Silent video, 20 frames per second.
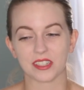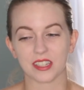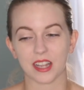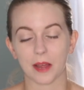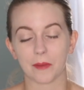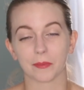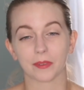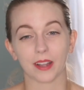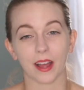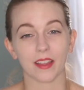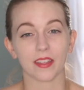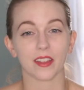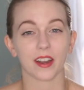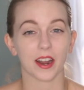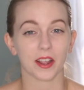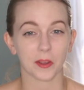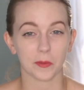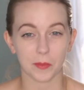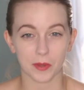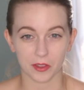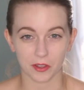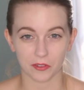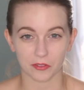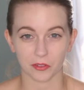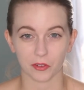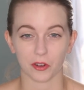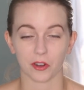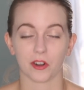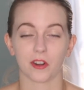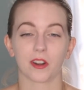I'm glad that I could be there
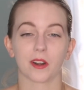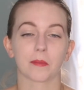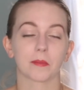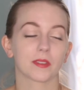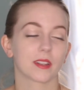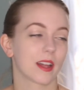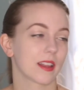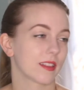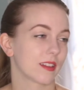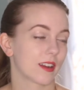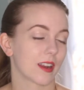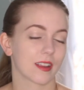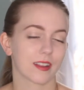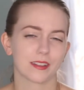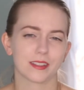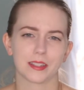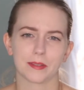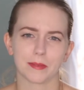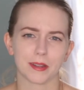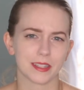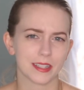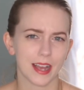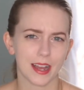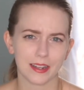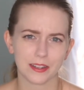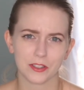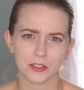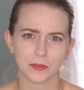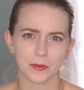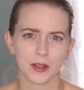for her, and I'm glad that I could see my
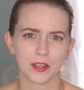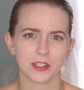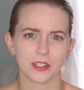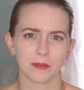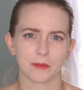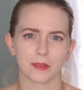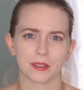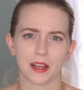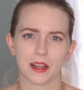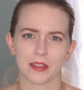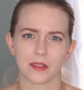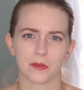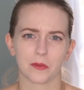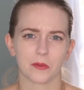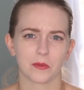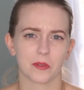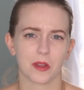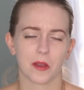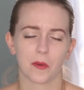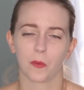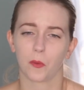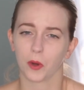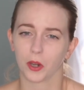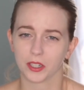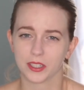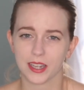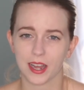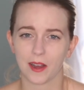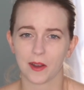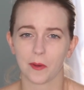dad so much. I'm glad that it
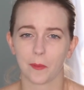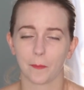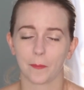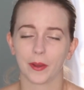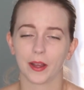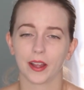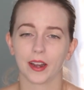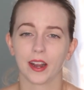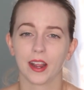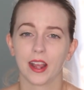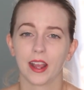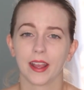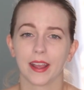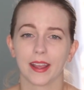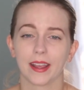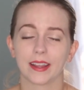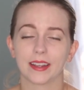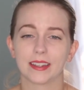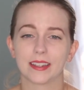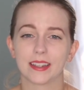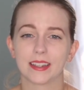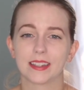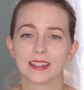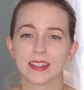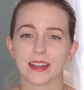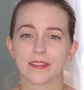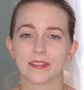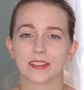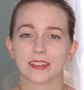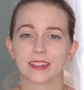worked out, but it did
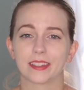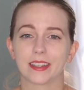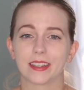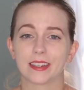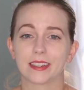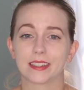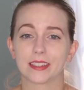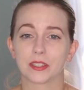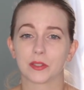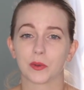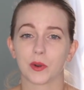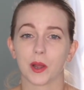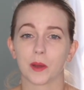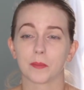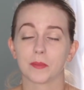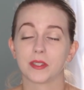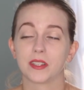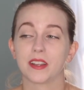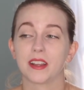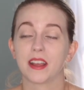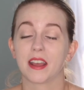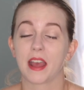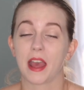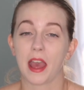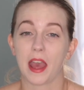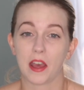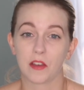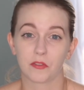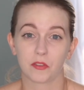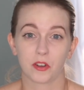definitely disrupt
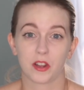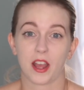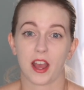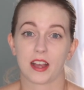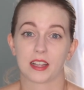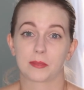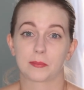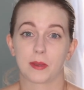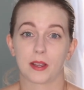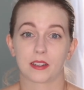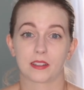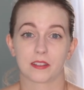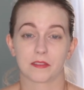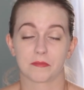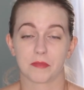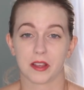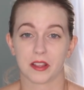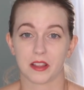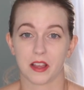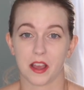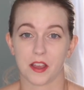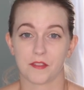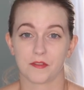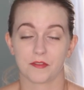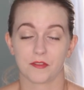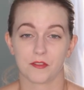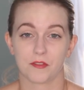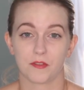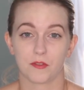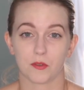every aspect of my
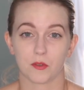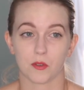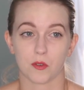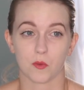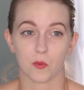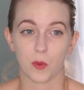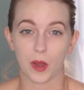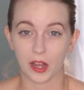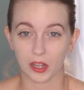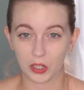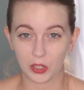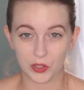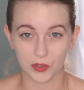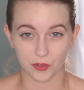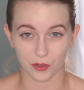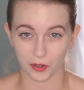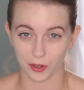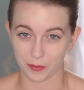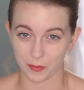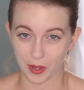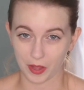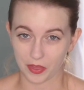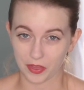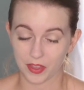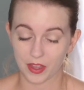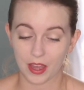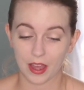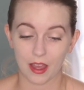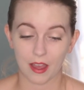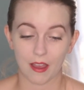life for well over a month.